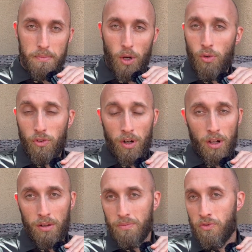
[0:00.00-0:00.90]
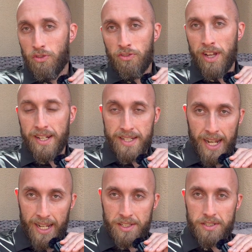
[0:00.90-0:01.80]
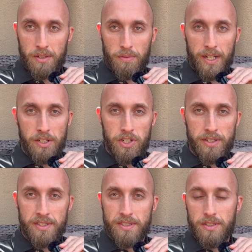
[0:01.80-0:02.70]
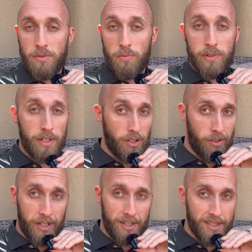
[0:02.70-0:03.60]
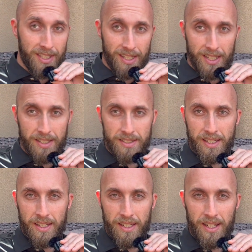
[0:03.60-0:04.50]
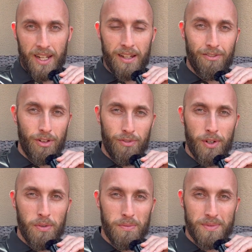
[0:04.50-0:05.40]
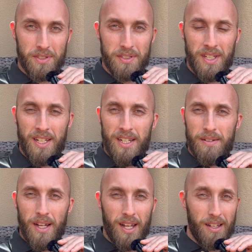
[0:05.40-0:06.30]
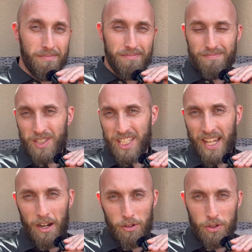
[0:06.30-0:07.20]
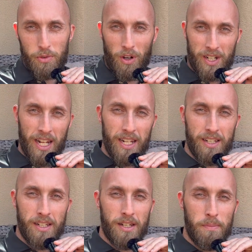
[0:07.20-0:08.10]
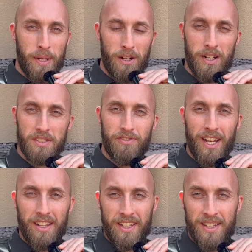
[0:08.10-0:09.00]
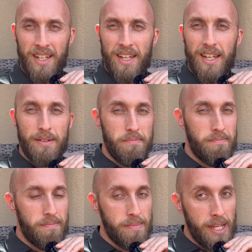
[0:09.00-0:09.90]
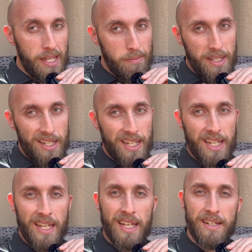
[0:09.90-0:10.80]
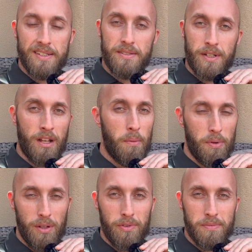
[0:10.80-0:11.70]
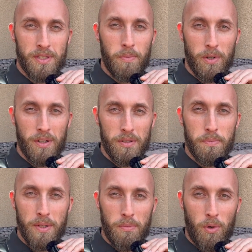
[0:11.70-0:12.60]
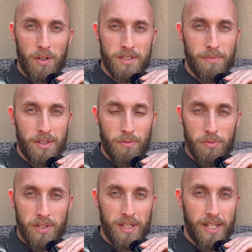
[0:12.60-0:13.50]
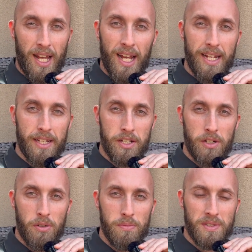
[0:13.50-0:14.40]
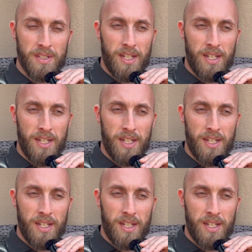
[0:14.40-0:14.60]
Overall, fantastic ranges. You're really only going to see these in a handful of homes scattered through Arcadia, Paradise Valley, and maybe a couple of them somewhere in the Biltmore and some of the really high-end homes.